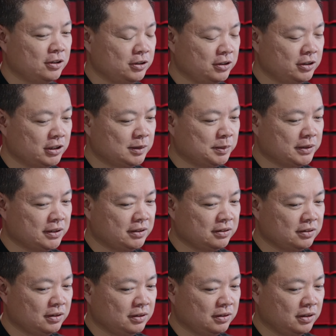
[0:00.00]
experience
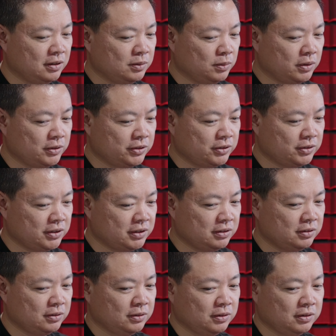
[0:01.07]
on, on Wall Street
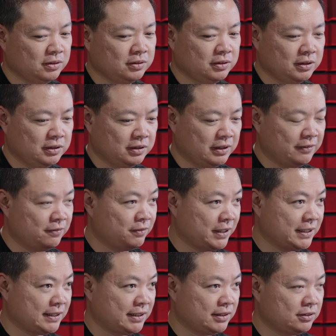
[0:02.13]
or in in
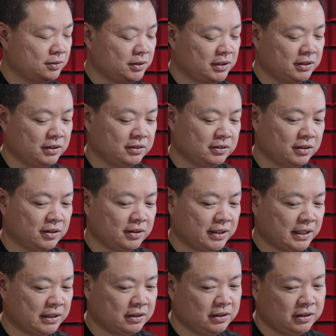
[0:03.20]
finance, right? You saw
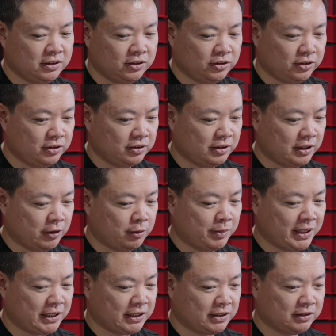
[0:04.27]
that they were
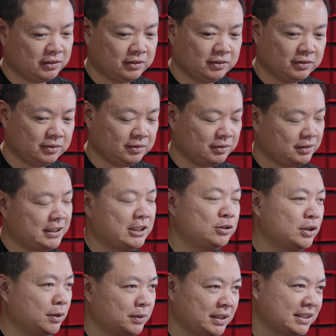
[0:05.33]
making E-Trade
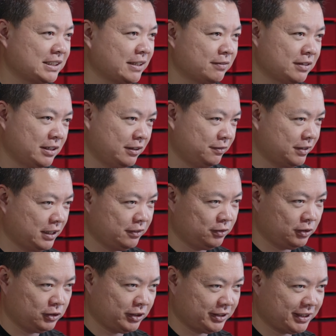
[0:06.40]
was like seven ninety-five for a
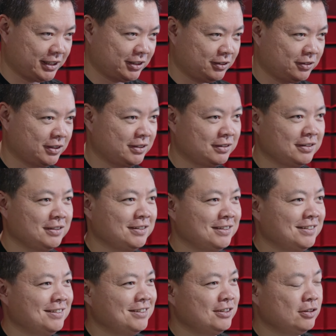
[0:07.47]
transaction, right? Yeah.
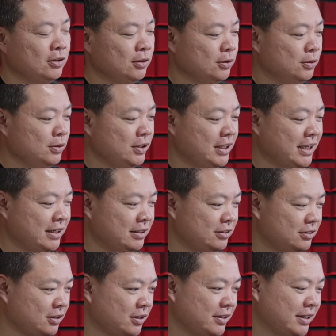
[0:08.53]
So you kind of
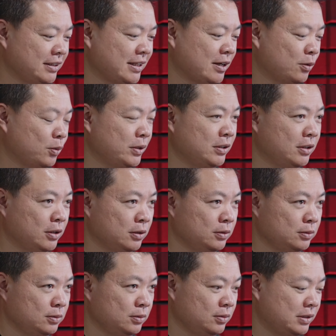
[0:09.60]
saw that that window,
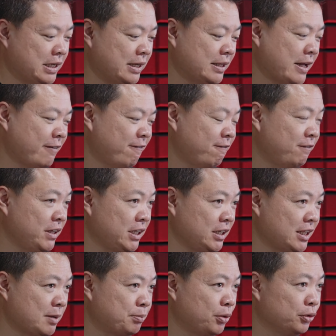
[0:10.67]
that that fee,
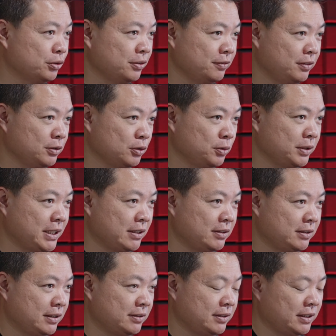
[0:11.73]
that brokering fee was going down and
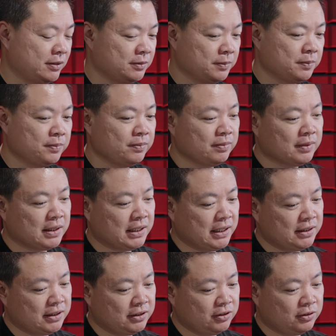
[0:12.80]
down and down. Mm-hmm. And
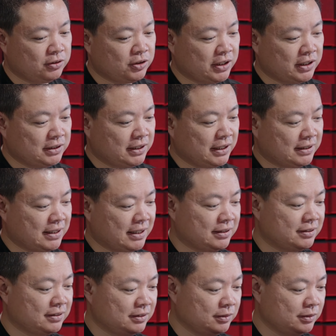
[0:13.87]
then you're trying to take that,
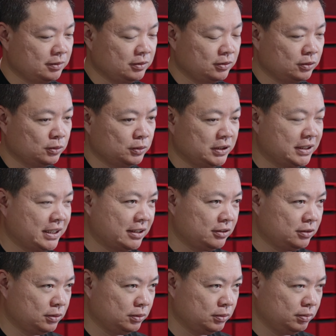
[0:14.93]
when you got
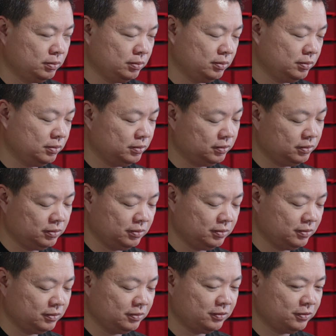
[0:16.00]
into
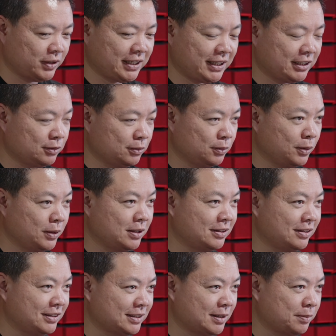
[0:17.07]
finance, one of the
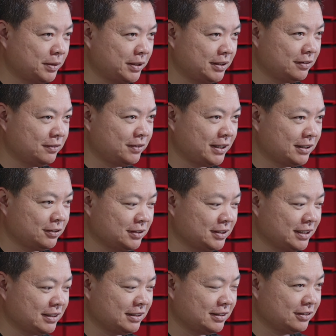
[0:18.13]
things that played a factor was like,
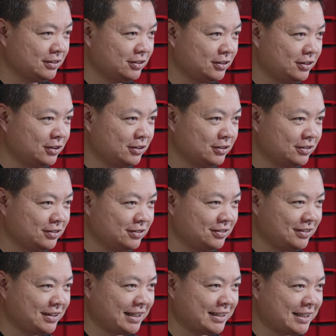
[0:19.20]
there's
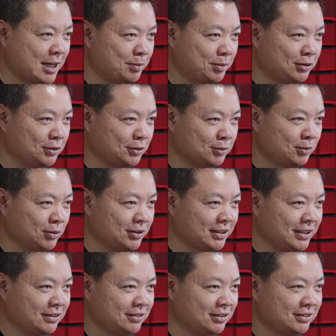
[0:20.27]
that gap is so small
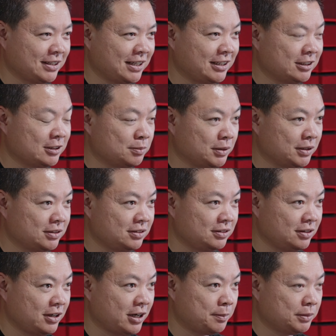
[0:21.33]
now. There's not as much
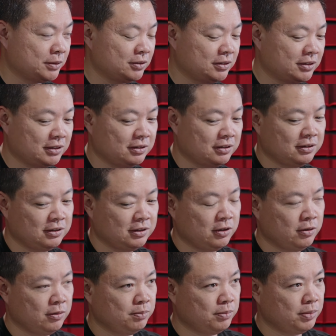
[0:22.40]
opportunity.
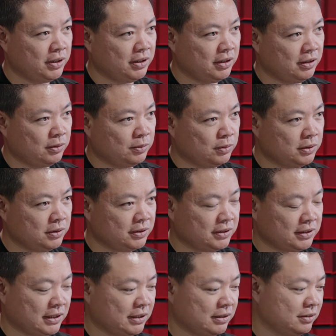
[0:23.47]
Yeah. But in real
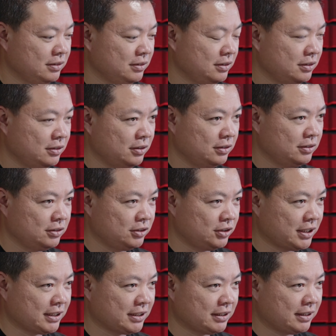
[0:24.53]
estate, there's this
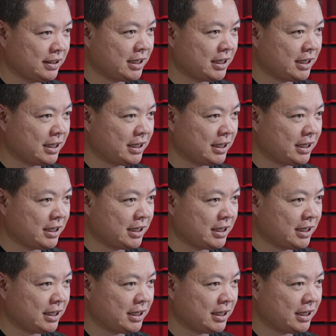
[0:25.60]
giant gap.